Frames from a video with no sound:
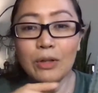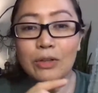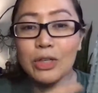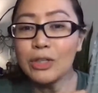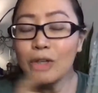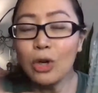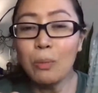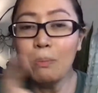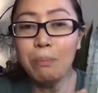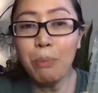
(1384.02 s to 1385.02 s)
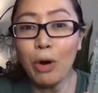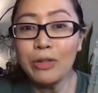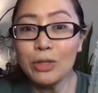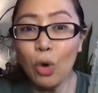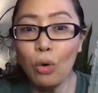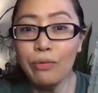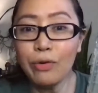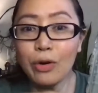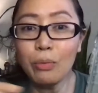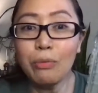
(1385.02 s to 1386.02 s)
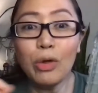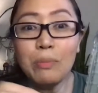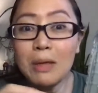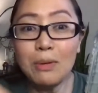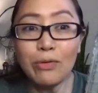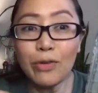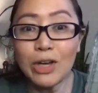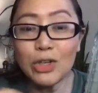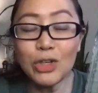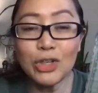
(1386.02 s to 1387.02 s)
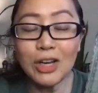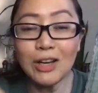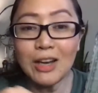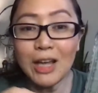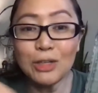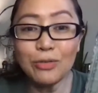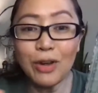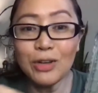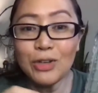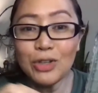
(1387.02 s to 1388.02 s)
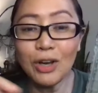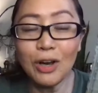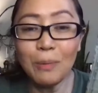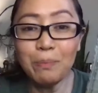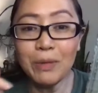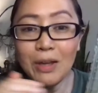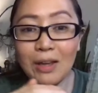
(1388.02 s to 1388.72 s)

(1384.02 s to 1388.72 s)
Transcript: just pour this over with maybe fresh, nice fresh calamansi